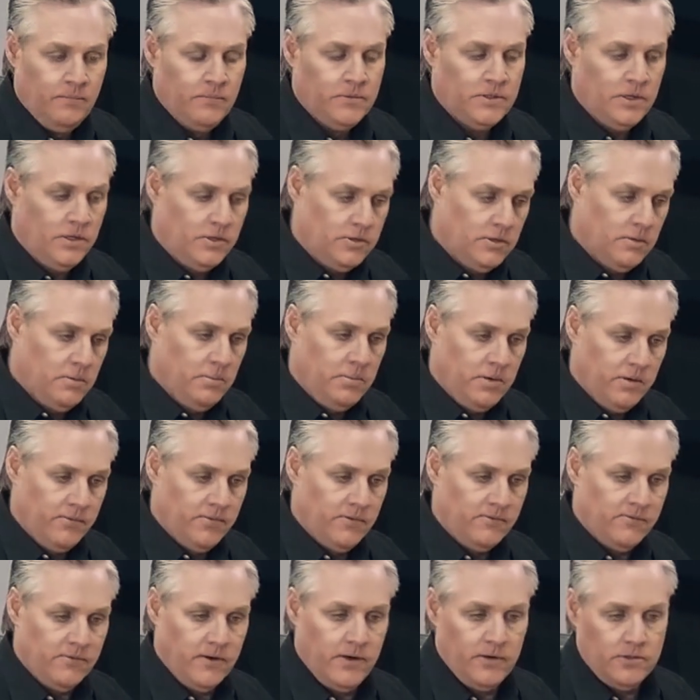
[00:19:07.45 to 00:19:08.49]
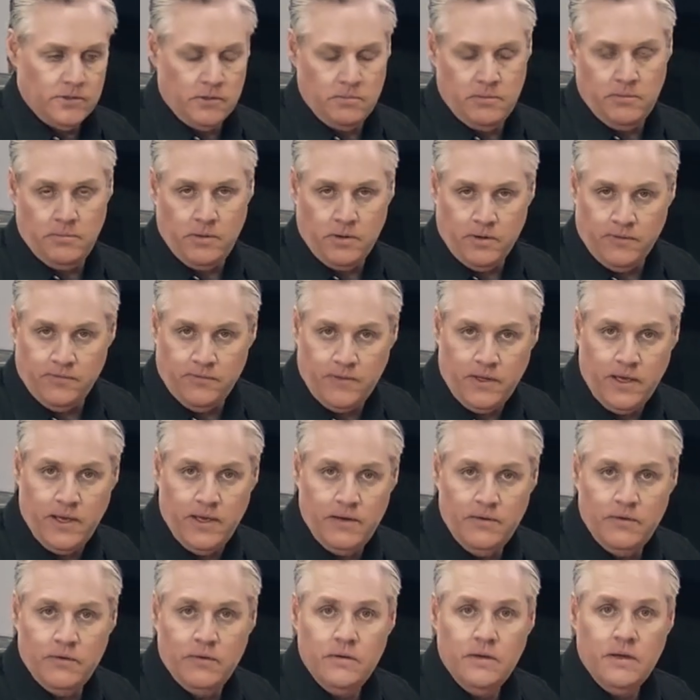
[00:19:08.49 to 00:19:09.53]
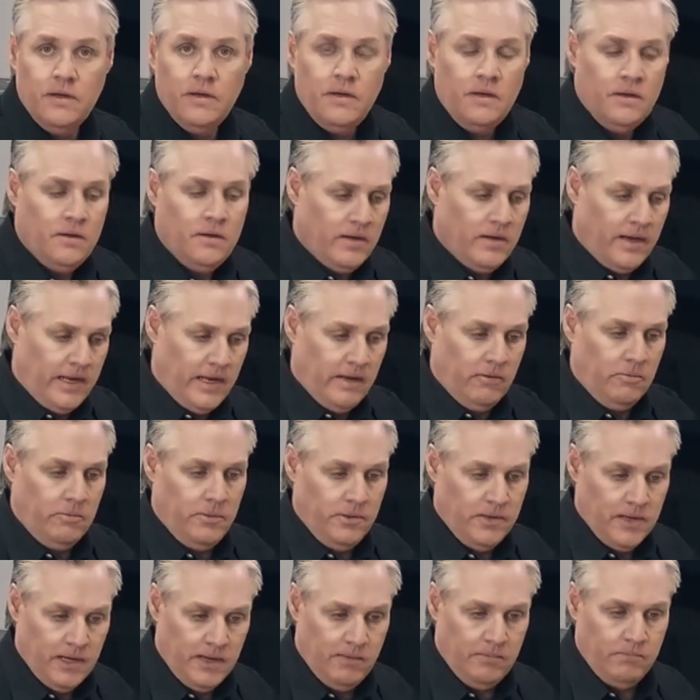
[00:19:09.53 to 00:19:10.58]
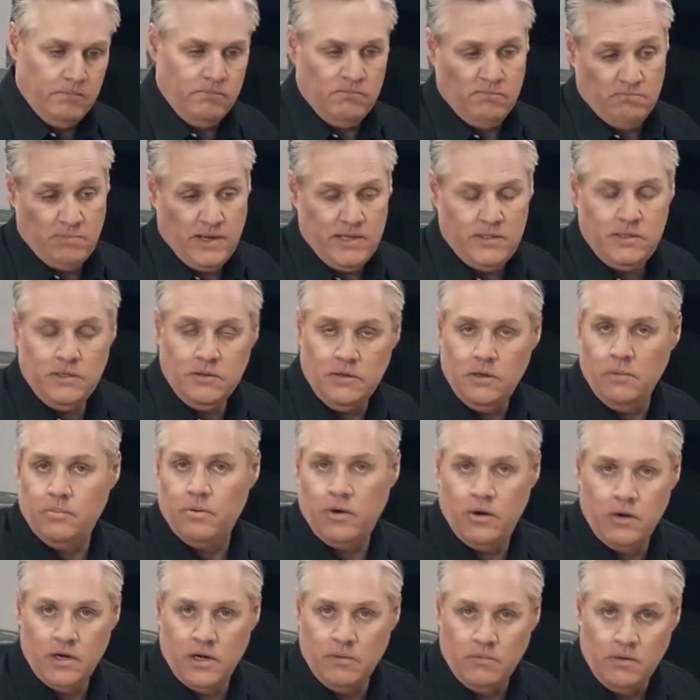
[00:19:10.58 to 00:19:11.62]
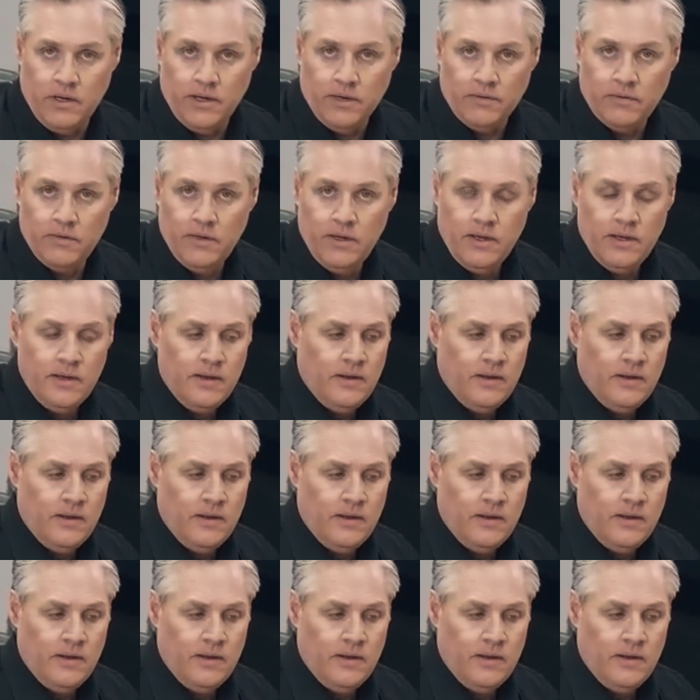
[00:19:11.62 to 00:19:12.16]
So you trim a bit off the front, trim a bit off the end, and that would become basically your program length.